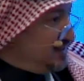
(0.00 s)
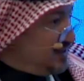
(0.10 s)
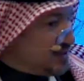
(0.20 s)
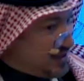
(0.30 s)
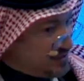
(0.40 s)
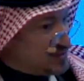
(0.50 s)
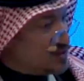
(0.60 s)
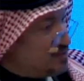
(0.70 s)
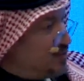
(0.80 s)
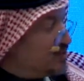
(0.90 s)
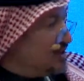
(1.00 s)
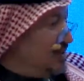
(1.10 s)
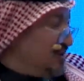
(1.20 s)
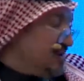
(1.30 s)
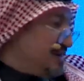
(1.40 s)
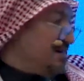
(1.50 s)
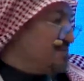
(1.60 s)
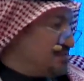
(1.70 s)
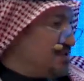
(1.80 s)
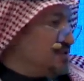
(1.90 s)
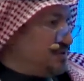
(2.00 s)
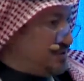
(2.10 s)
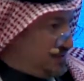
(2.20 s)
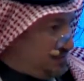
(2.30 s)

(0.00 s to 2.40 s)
right, to support our business.